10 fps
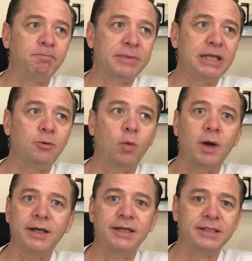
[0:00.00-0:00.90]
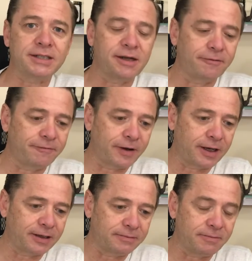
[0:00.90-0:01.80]
in oneness
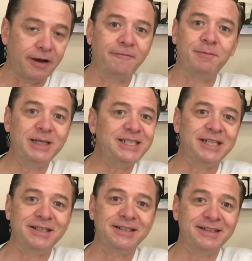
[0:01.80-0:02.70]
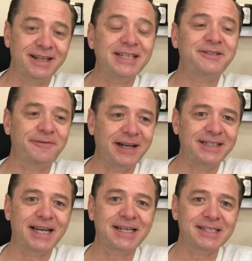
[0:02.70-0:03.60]
of mission. That's
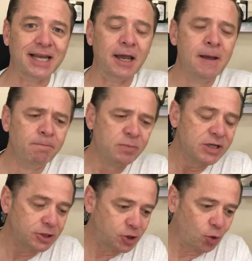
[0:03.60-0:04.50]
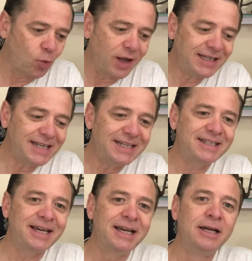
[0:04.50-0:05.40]
fantastic. So what
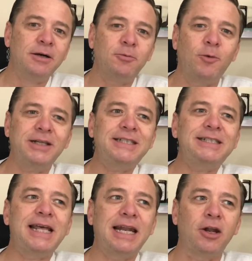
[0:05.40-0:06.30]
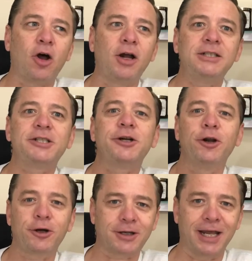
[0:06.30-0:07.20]
did that launch
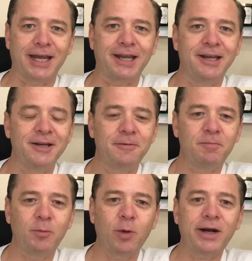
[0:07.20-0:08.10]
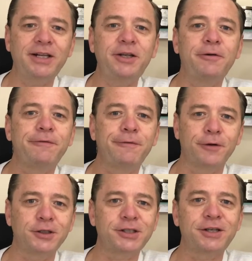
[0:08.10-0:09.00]
look like? Where did you
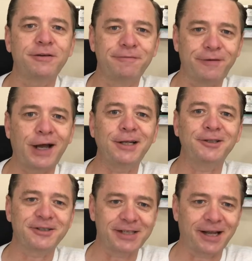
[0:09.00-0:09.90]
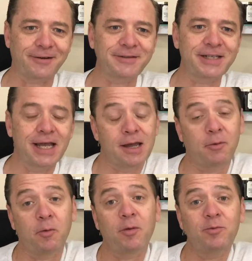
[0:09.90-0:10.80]
first find yourselves,
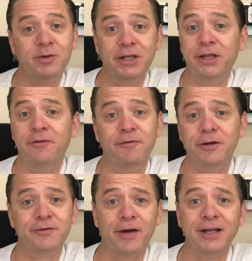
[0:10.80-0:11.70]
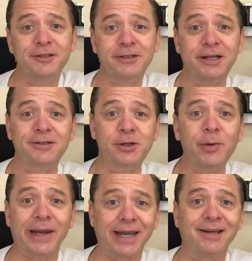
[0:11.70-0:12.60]
and what did you first find yourselves
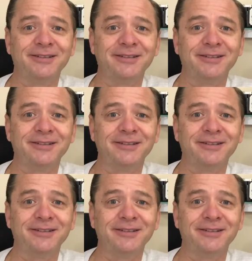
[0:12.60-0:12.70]
doing?